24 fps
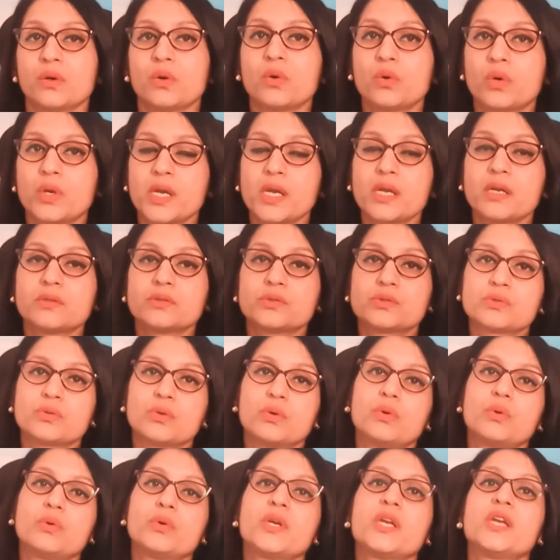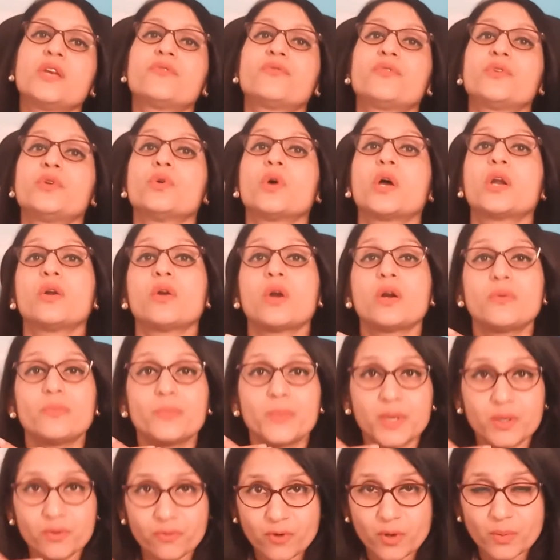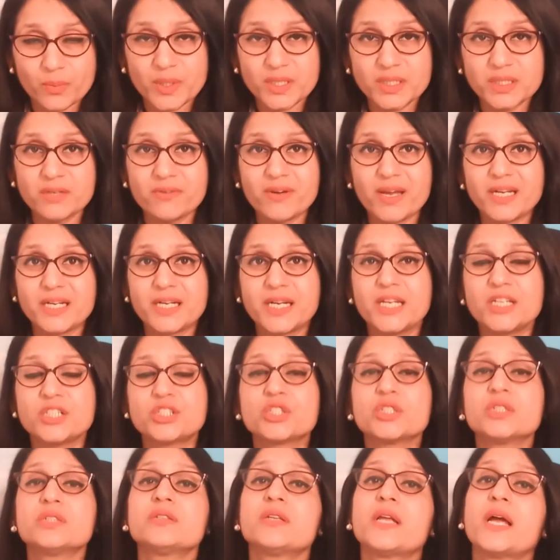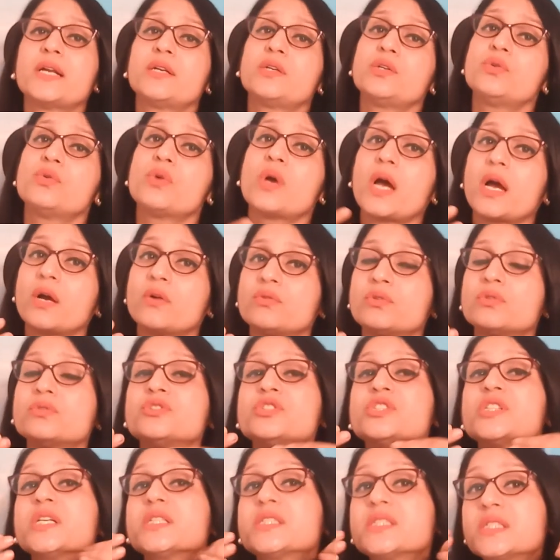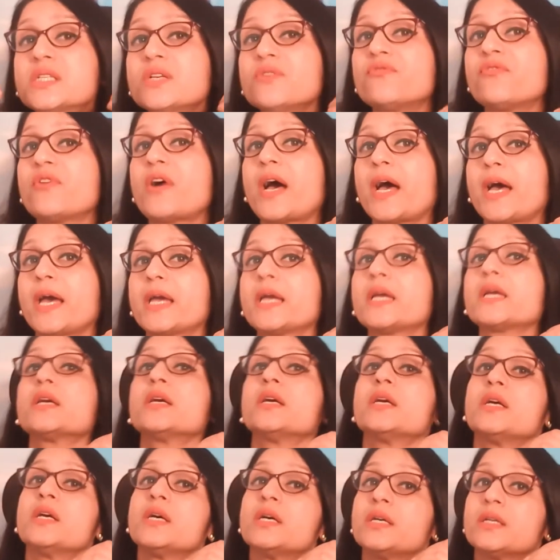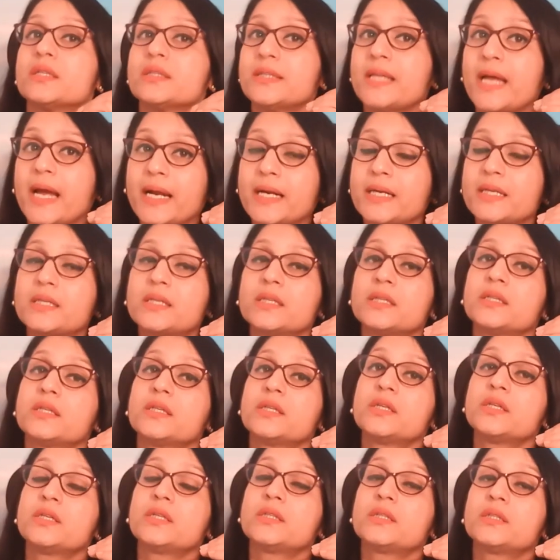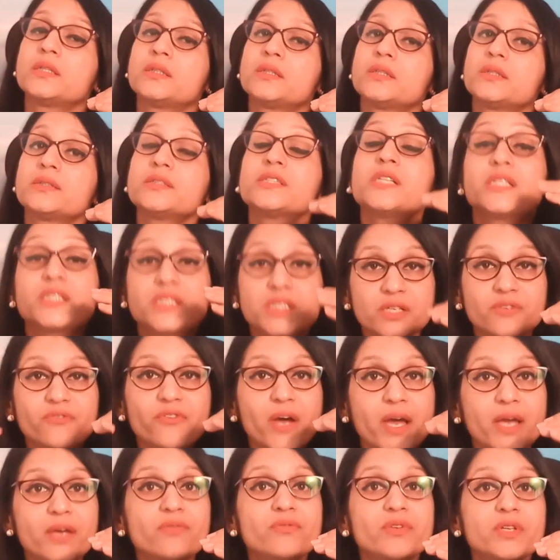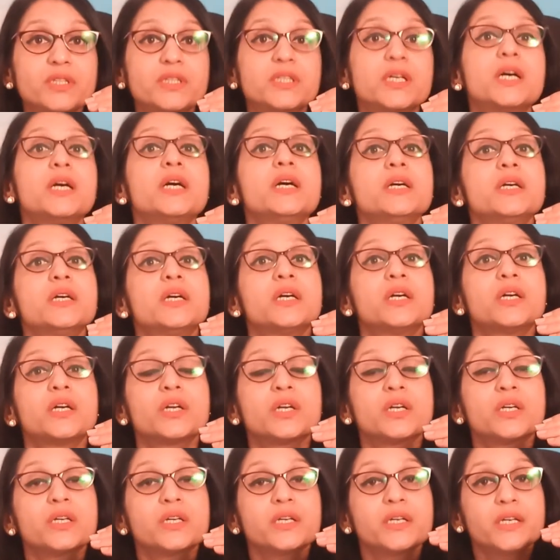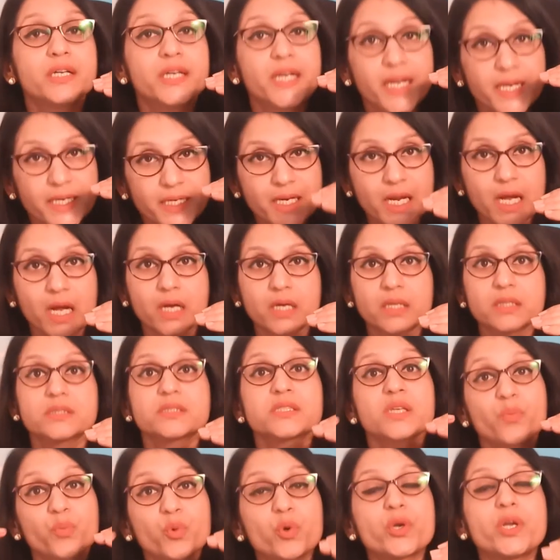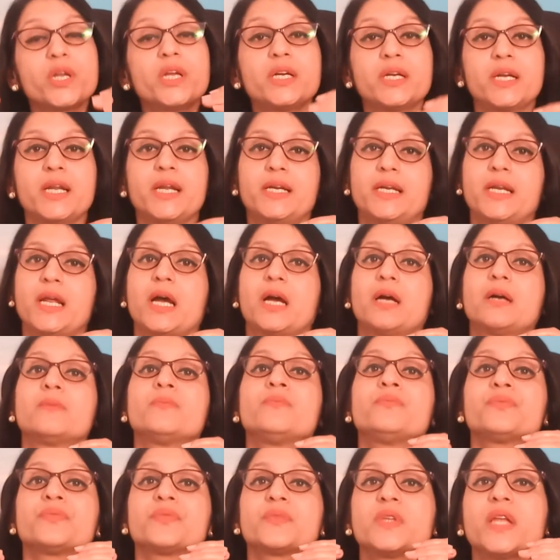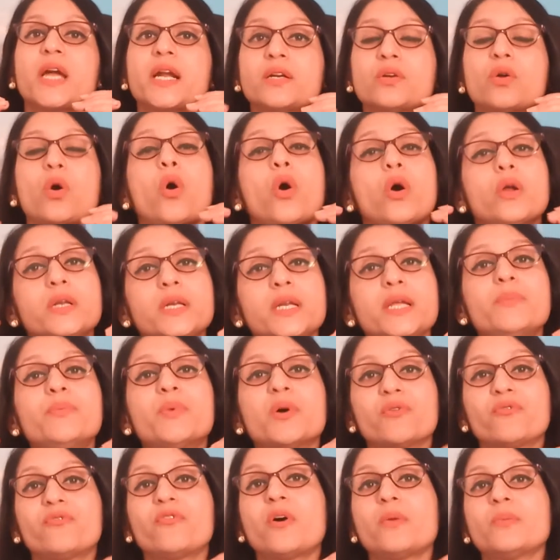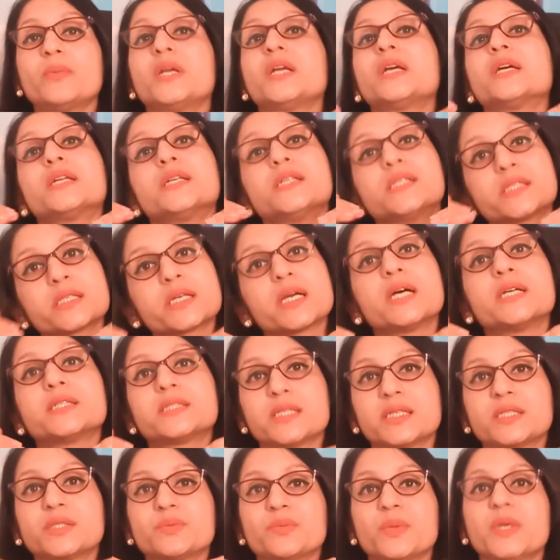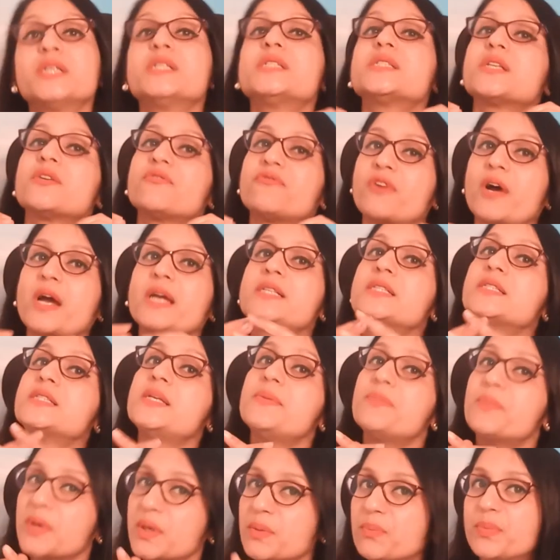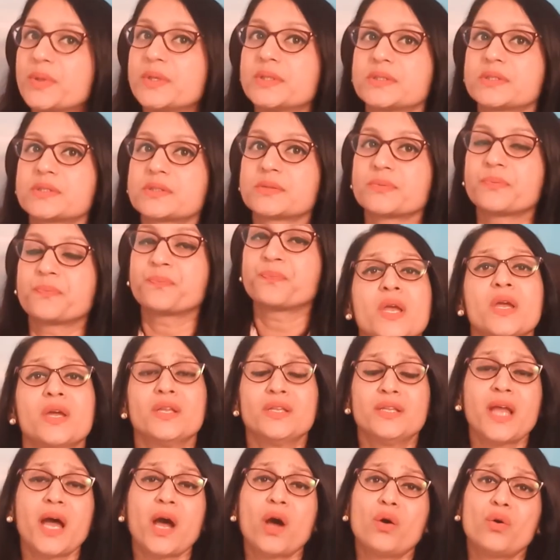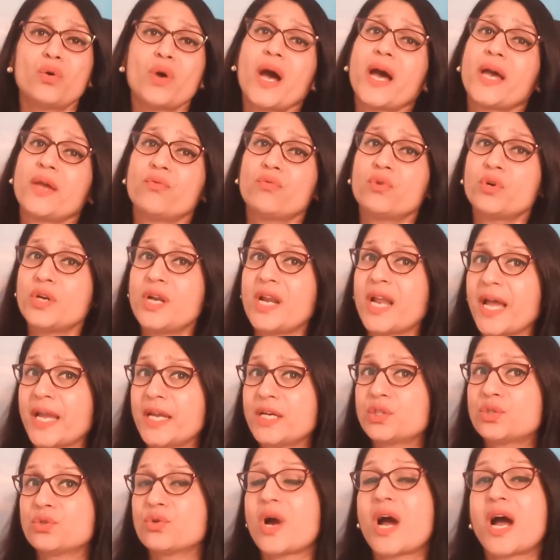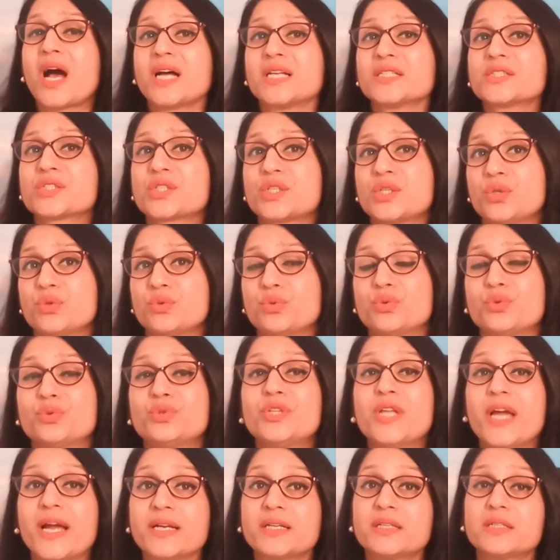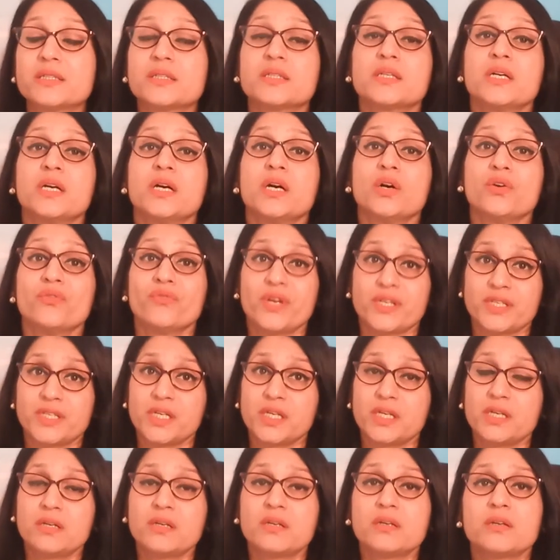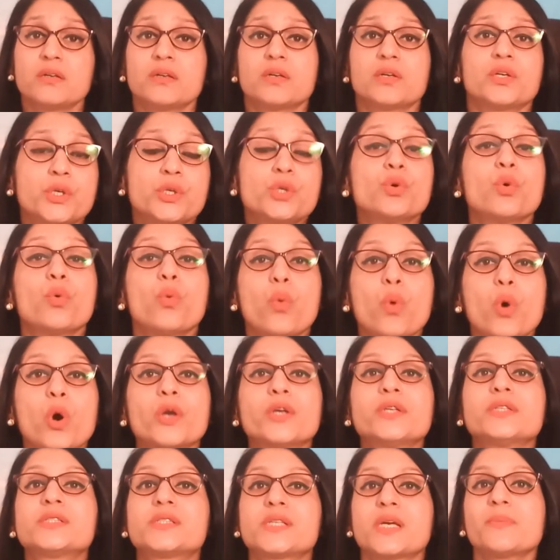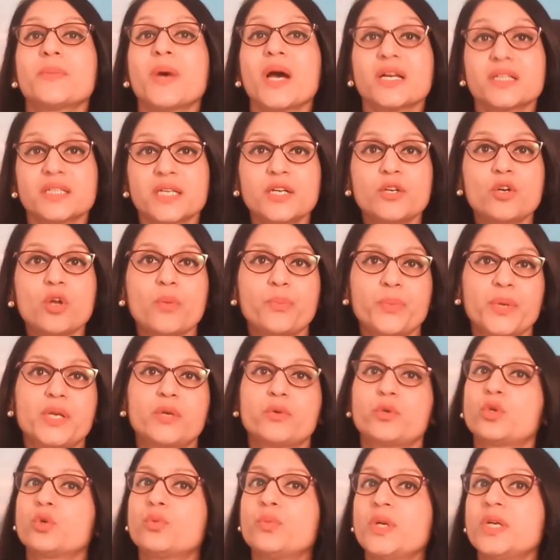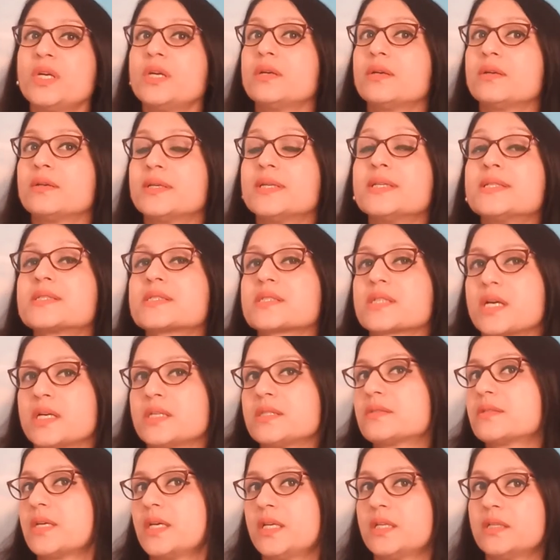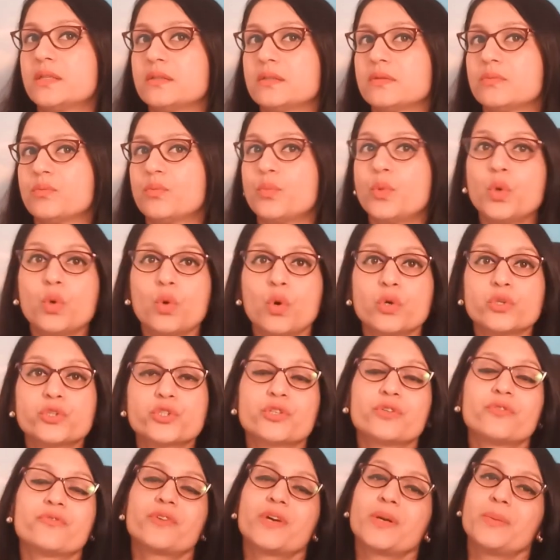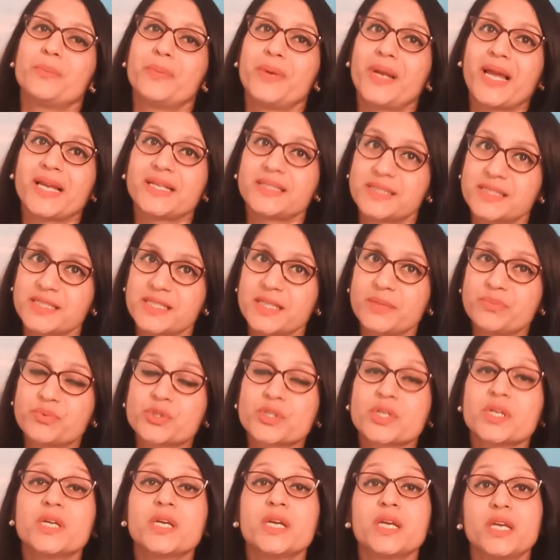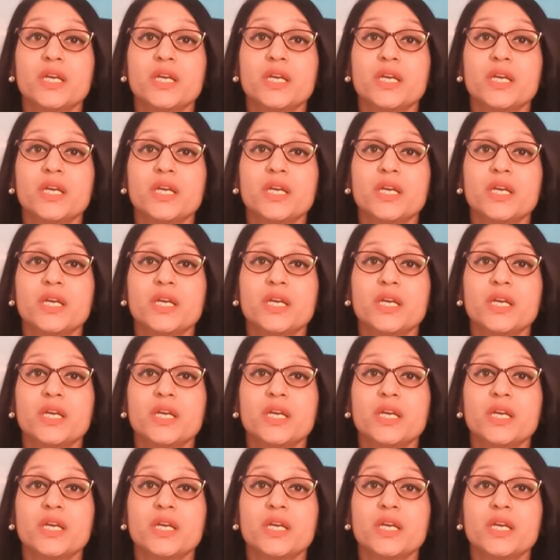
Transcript: Okay, so if you are not performing the validation, then you have to justify that, justify with the data, supporting data, that only performing risk assessment suffice the purpose. Now I would like to ask you that whether you want some other topic to be discussed in Blue Ocean of Compliance Tips.